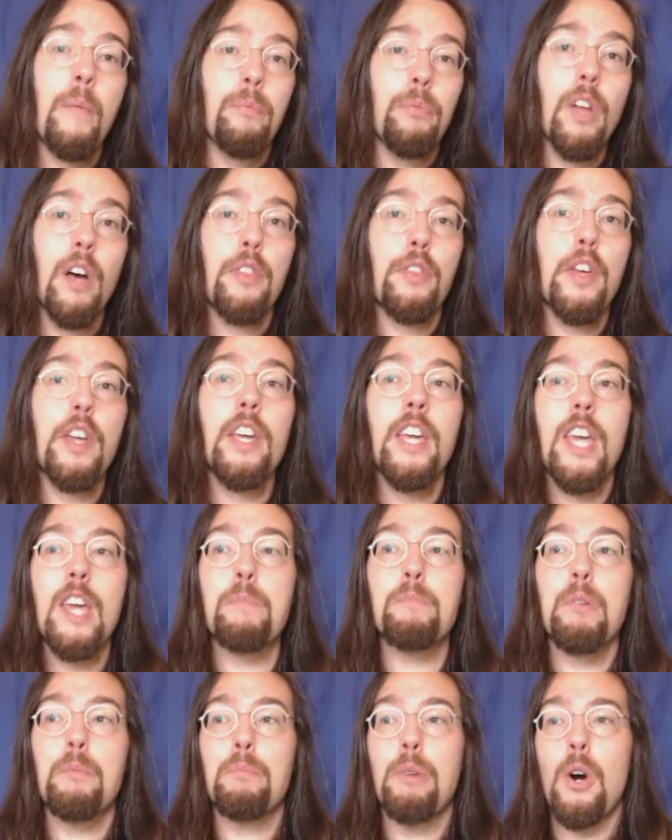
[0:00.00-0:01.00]
Nothing
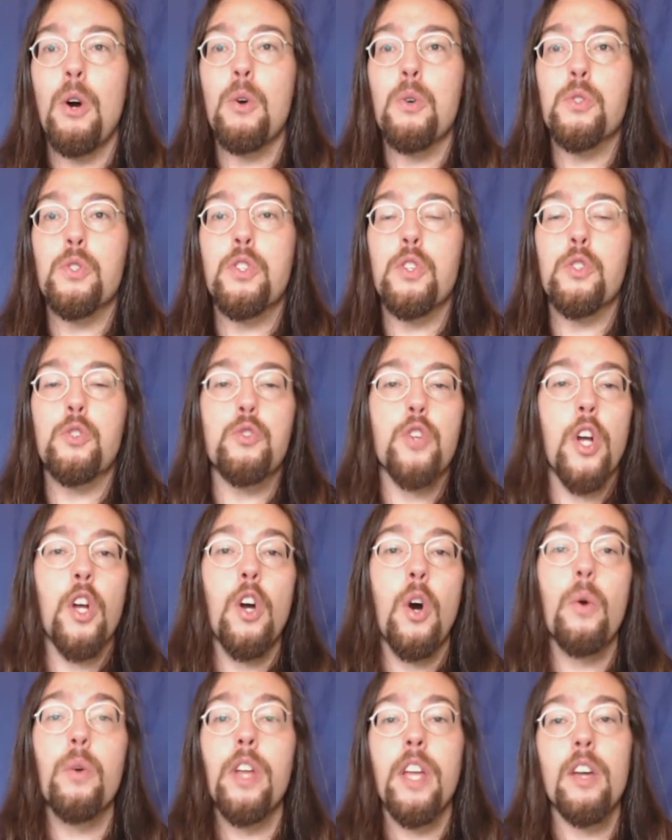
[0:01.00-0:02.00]
he proposed is
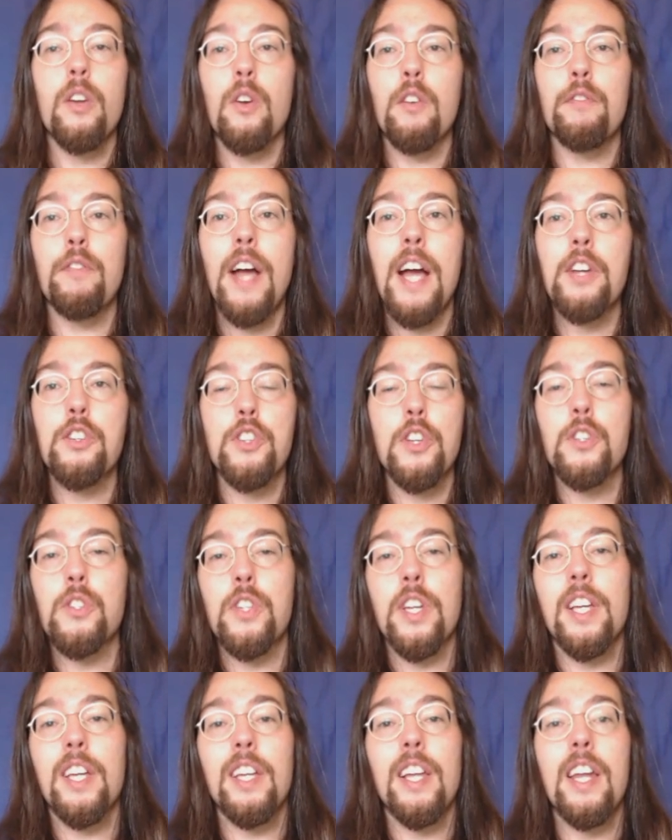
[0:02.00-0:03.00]
draconian or
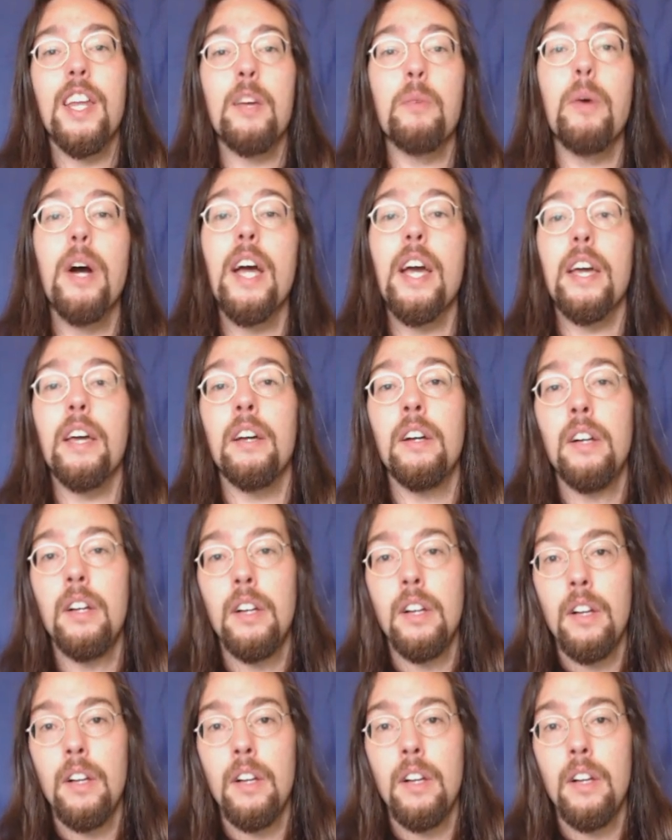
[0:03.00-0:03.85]
fascistic in any way.